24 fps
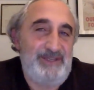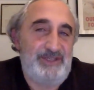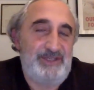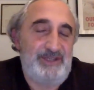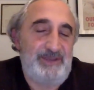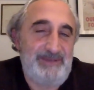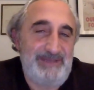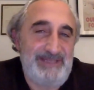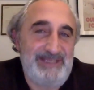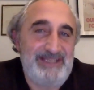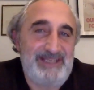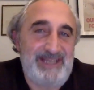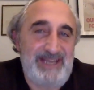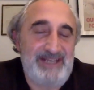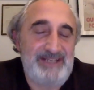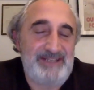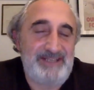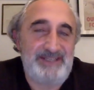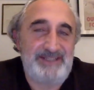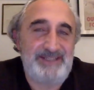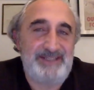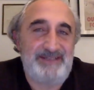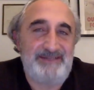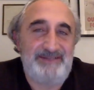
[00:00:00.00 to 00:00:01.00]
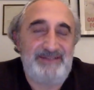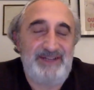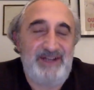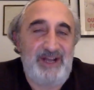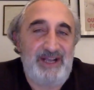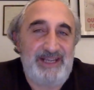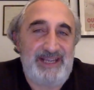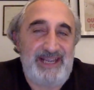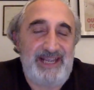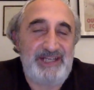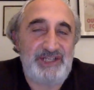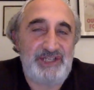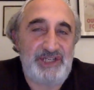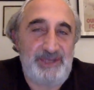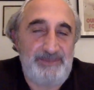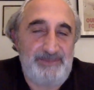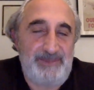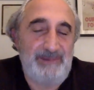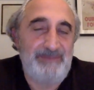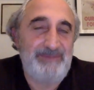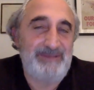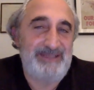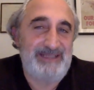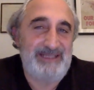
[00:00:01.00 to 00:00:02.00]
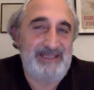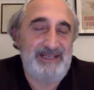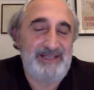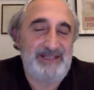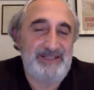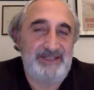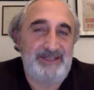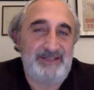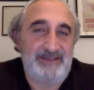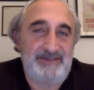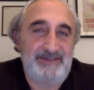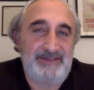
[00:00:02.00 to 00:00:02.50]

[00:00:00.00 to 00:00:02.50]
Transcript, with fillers: some of these cases, uh, you know, I can't share publicly because they're